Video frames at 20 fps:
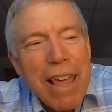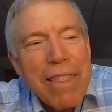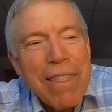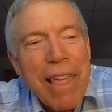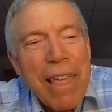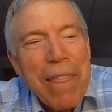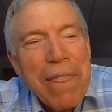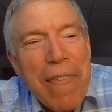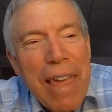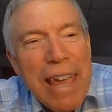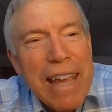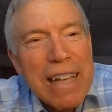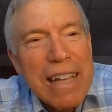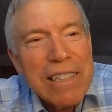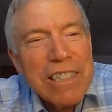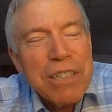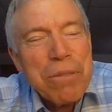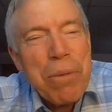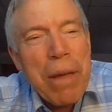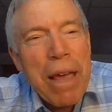that they can
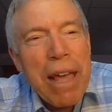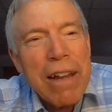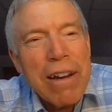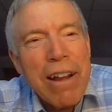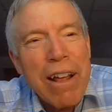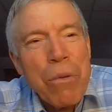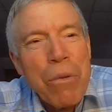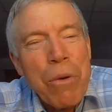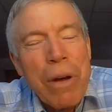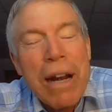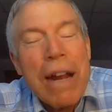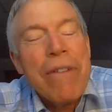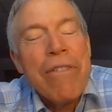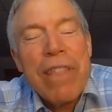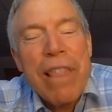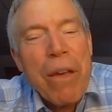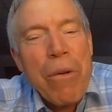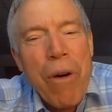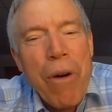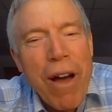spend on whatever
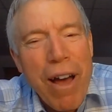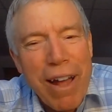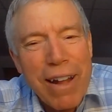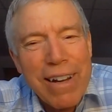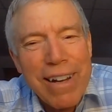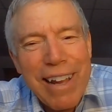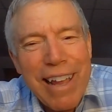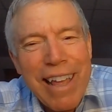they want.